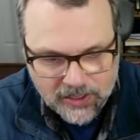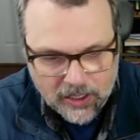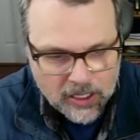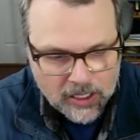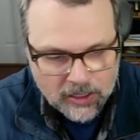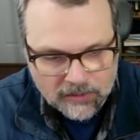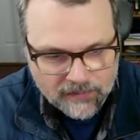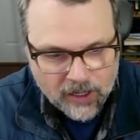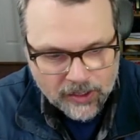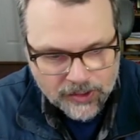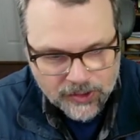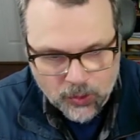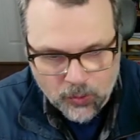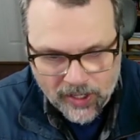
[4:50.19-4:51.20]
all of R
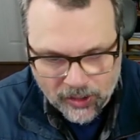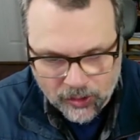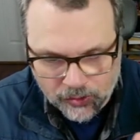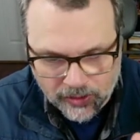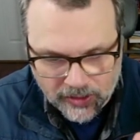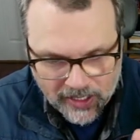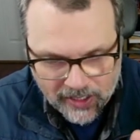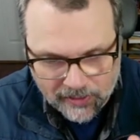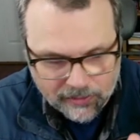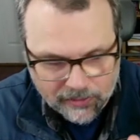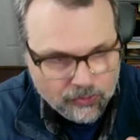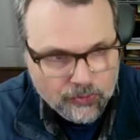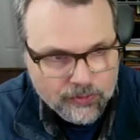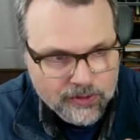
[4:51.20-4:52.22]
squared, or a line
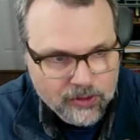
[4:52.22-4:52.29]
through the